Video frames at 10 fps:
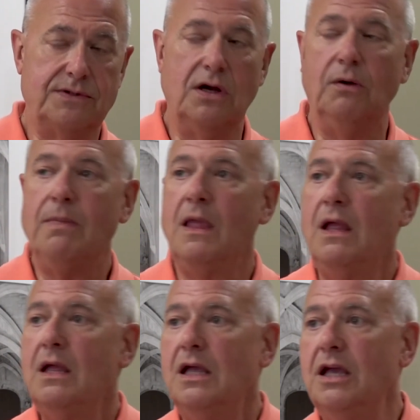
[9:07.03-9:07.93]
So
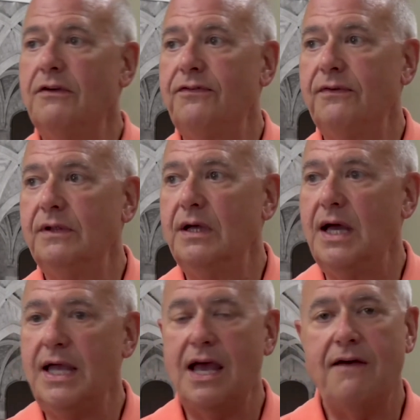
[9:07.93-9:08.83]
if
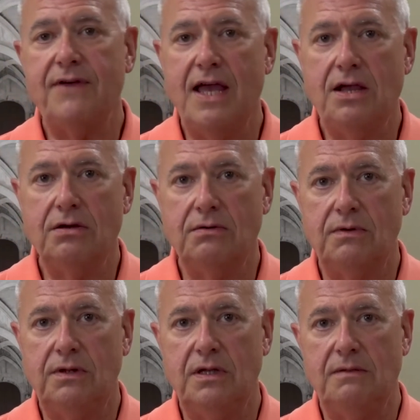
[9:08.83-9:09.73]
I have anger
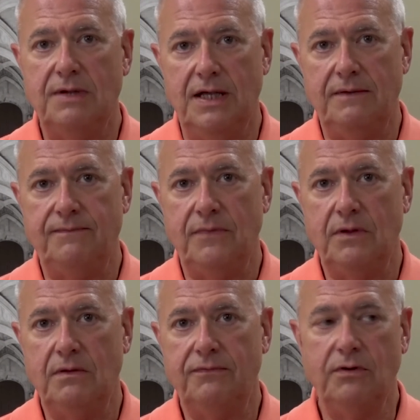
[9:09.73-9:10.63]
within me
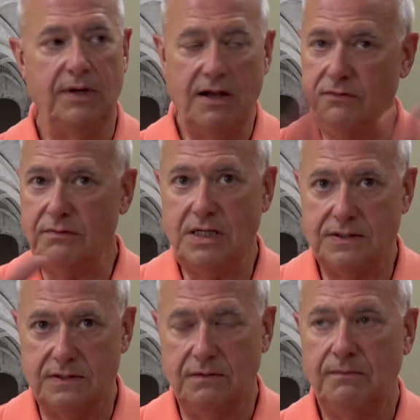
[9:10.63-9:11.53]
for whatever
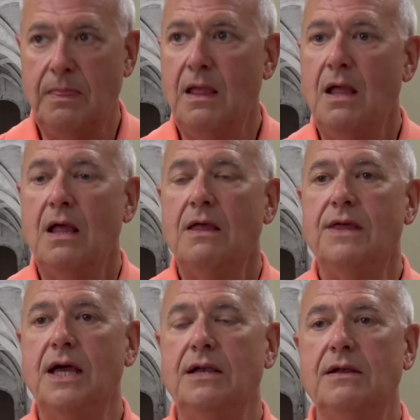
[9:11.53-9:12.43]
reason,
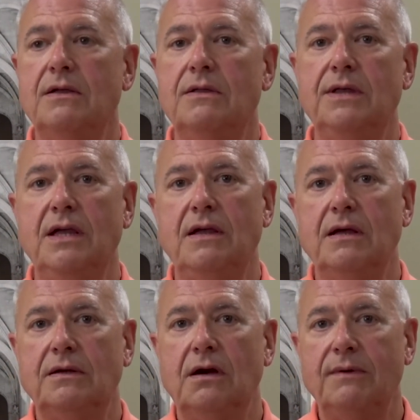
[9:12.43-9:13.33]
then
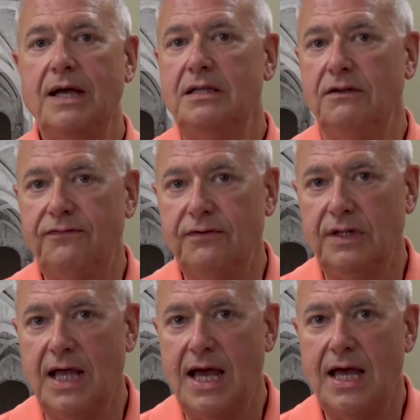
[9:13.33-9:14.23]
the corrective for
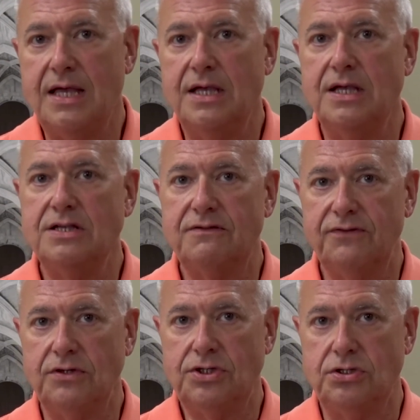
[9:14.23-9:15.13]
that is
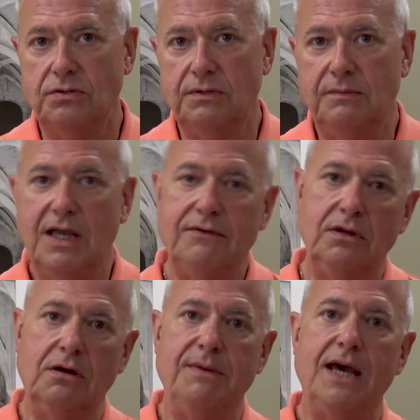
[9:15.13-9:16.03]
virtue. And we have
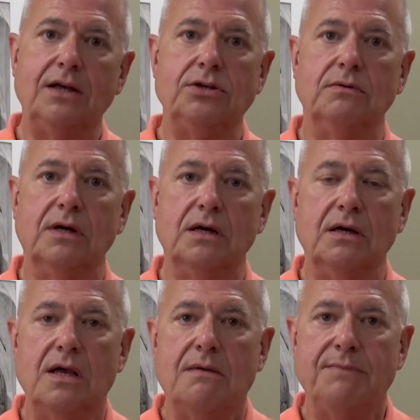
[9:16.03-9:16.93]
to go back to
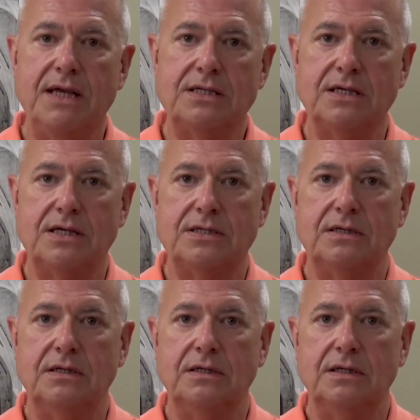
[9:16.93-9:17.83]
our basics
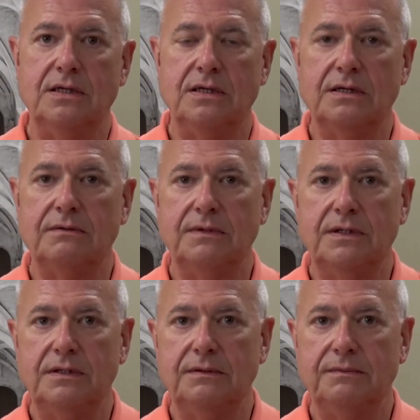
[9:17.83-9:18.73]
in
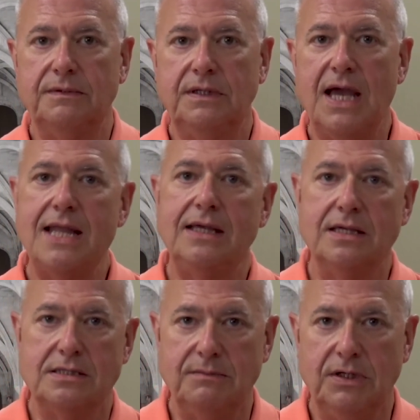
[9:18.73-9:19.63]
our
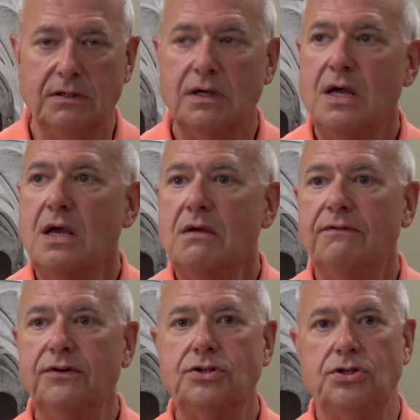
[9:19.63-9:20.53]
catechism here.
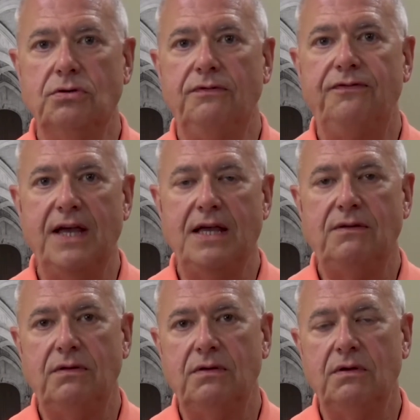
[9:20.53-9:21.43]
Virtue,
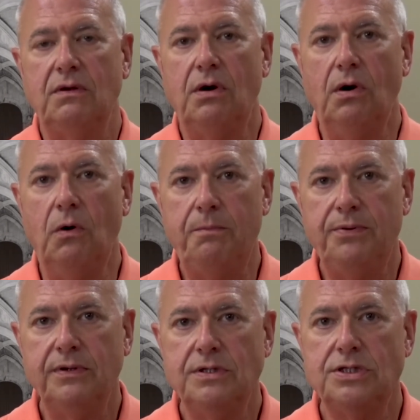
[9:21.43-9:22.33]
faith, hope,
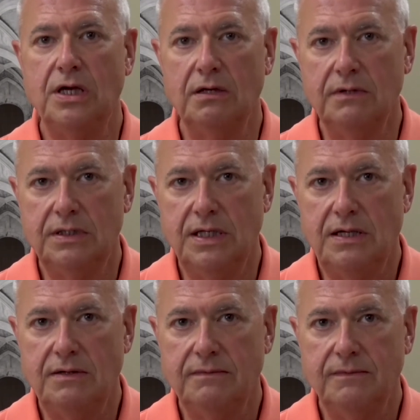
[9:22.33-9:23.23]

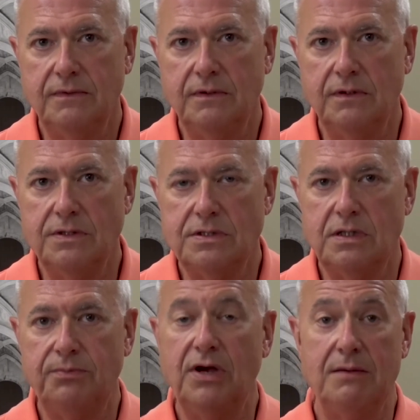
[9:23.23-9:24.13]
charity. Those are
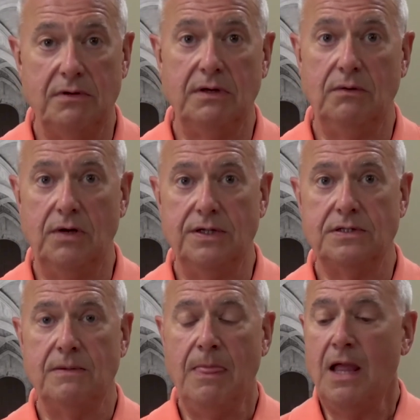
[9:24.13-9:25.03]
the primary ones.